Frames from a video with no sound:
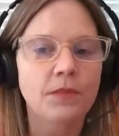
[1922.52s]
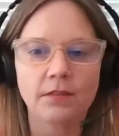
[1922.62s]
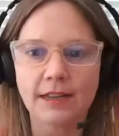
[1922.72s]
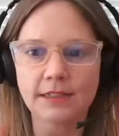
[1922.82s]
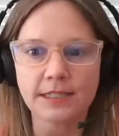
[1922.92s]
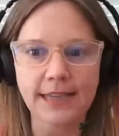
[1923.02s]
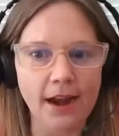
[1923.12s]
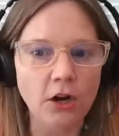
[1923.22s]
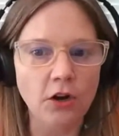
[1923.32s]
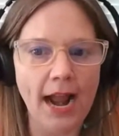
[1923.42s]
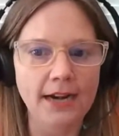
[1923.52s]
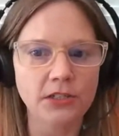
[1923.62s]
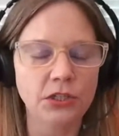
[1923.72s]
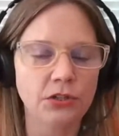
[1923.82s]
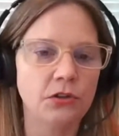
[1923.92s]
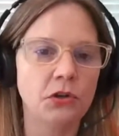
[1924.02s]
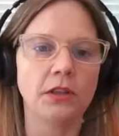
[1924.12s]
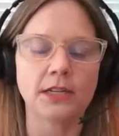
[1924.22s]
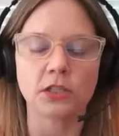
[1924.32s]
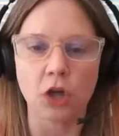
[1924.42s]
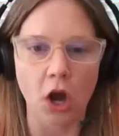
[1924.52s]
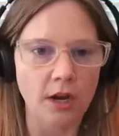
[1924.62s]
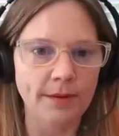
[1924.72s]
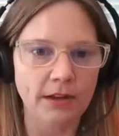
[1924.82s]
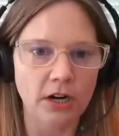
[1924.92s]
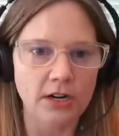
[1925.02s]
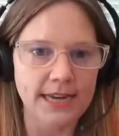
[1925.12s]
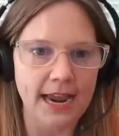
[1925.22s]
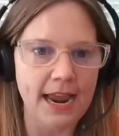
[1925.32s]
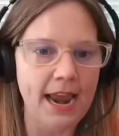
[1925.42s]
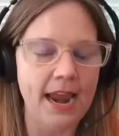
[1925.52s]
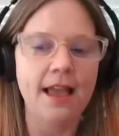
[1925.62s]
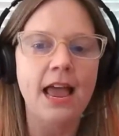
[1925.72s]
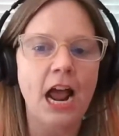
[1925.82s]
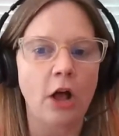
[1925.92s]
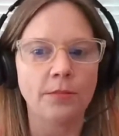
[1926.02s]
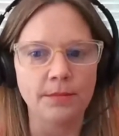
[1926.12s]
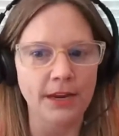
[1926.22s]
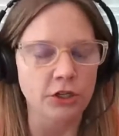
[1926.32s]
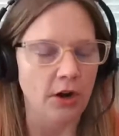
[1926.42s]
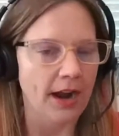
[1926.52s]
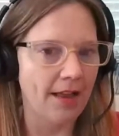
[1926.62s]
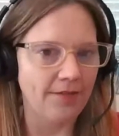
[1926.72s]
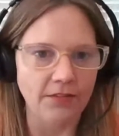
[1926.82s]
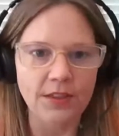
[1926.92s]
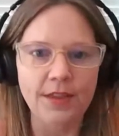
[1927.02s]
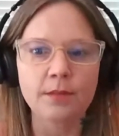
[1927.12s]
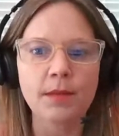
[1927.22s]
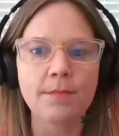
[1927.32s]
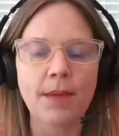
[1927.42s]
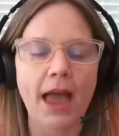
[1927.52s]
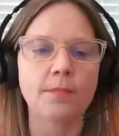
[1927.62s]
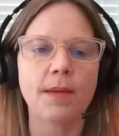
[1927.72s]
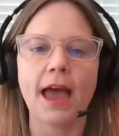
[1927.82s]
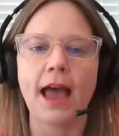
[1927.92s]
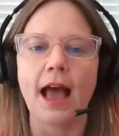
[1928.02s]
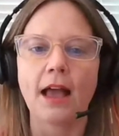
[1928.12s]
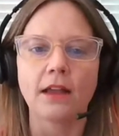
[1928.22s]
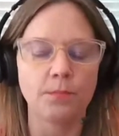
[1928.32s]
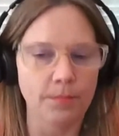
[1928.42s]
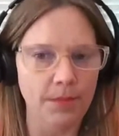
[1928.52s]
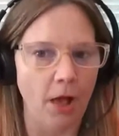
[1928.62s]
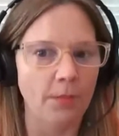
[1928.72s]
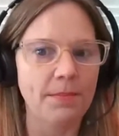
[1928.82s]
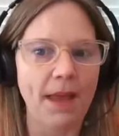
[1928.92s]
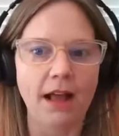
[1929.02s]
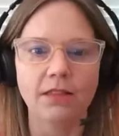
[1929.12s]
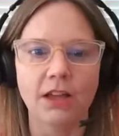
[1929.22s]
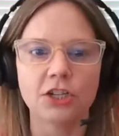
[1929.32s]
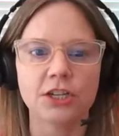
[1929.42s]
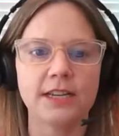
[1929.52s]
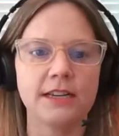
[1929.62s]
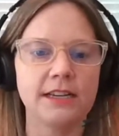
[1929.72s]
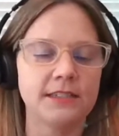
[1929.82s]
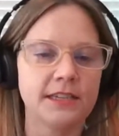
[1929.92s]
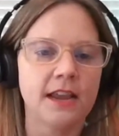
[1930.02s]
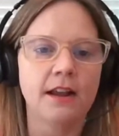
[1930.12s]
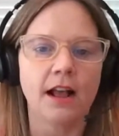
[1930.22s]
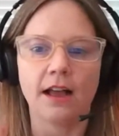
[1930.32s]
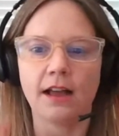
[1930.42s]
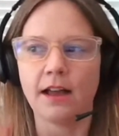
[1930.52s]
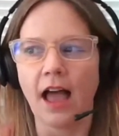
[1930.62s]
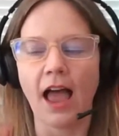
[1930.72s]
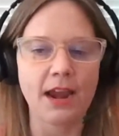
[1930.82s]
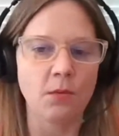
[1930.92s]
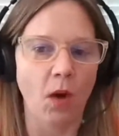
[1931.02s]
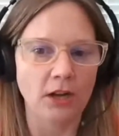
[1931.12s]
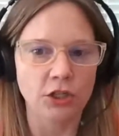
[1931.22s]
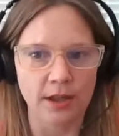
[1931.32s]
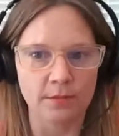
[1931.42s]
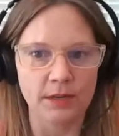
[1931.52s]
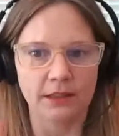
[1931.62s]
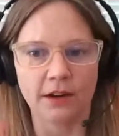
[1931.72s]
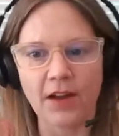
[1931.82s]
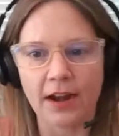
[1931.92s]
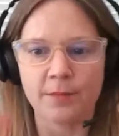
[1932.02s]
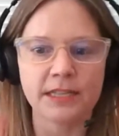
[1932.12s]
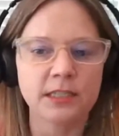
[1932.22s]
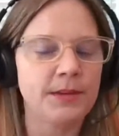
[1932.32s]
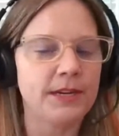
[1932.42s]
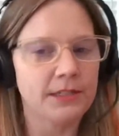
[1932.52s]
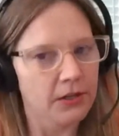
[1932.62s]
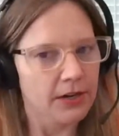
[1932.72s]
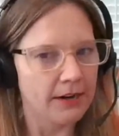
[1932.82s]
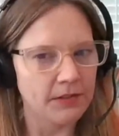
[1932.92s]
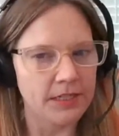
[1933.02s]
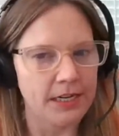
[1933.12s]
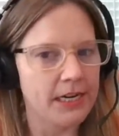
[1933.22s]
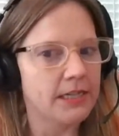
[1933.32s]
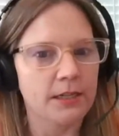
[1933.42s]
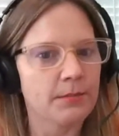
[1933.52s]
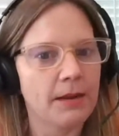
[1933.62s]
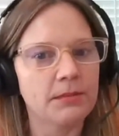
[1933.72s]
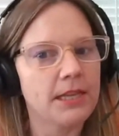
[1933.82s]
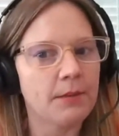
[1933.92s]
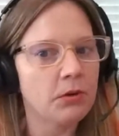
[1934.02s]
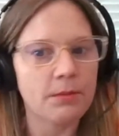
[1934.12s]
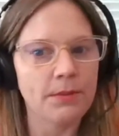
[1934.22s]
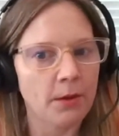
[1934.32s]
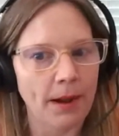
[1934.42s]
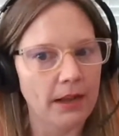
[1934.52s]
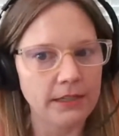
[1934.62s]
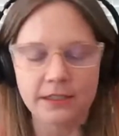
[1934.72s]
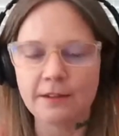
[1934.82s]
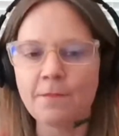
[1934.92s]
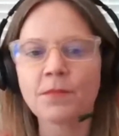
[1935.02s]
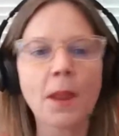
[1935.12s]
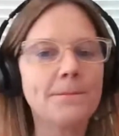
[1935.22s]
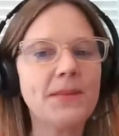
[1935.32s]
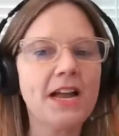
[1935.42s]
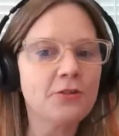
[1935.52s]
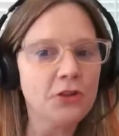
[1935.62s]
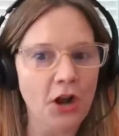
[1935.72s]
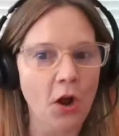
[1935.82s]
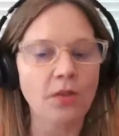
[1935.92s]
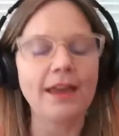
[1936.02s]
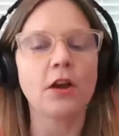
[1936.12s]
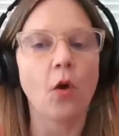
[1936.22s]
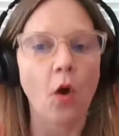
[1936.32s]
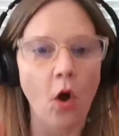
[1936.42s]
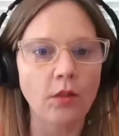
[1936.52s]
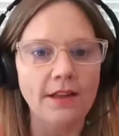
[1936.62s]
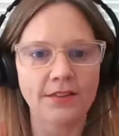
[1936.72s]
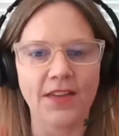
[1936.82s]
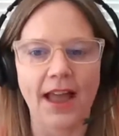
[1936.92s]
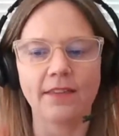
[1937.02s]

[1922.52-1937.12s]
Let's say our gratitude. Let's talk about our day. Help me make sure I have everything in my backpack. Help me pack lunches. Uh, I watch them eat their vitamins because they're kind of sneaky and sometimes they put them in their pockets. But, you know, like all like that.